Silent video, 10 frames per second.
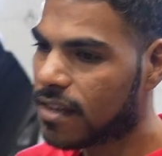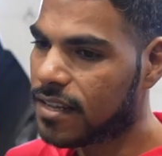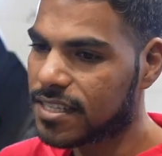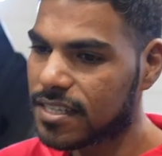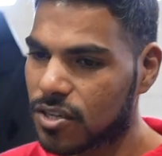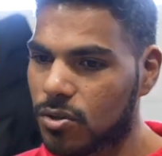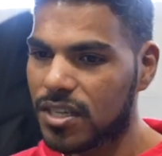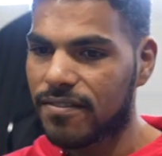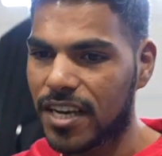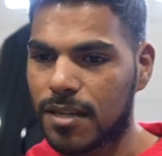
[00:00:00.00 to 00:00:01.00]
This is only
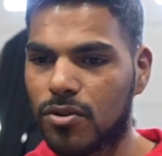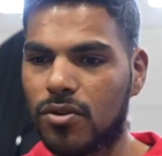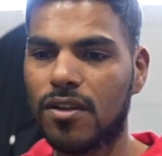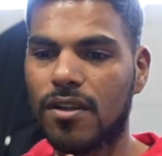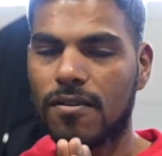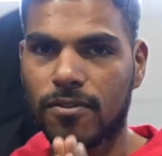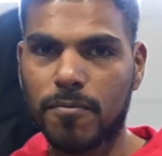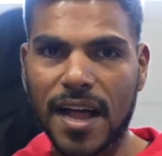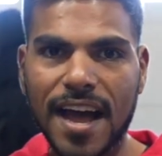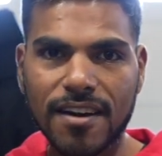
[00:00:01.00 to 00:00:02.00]
available for
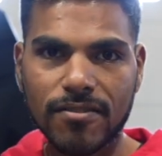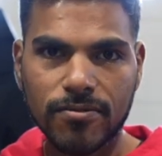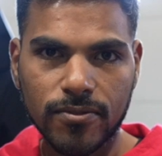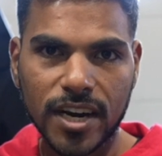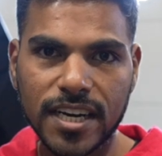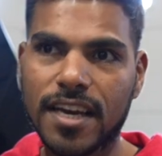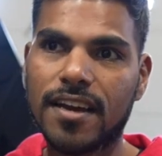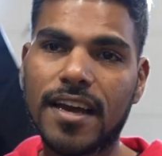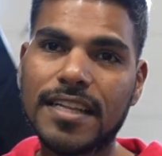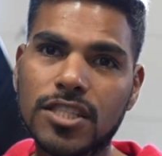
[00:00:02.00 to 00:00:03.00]
Black Friday.
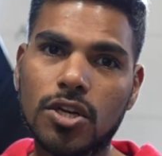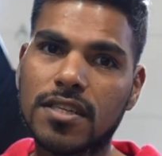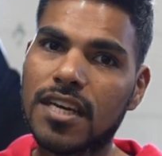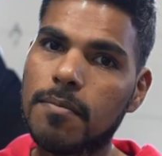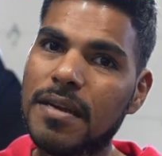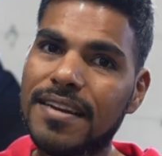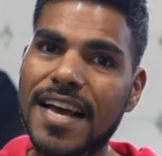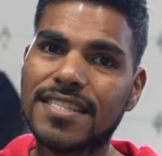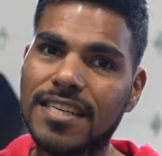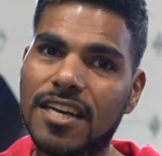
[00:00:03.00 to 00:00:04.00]
Installs is going to be
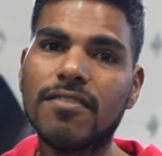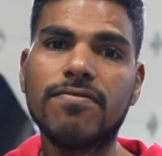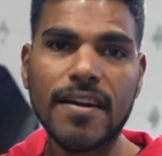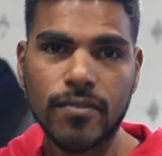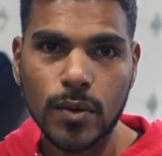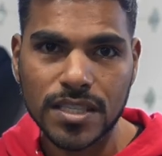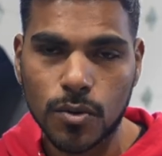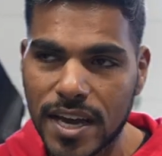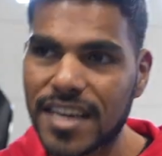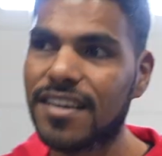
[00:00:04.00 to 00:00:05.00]
next year, 5 weeks
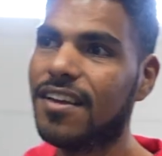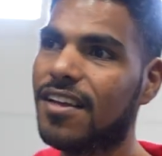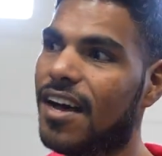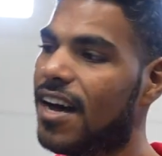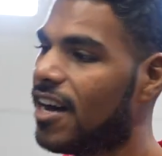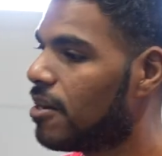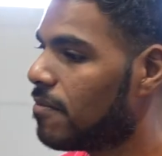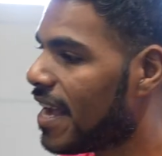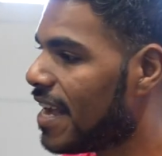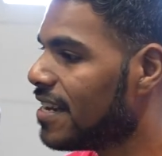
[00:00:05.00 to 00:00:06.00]
away,
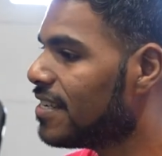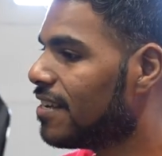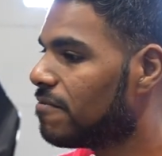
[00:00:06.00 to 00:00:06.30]
and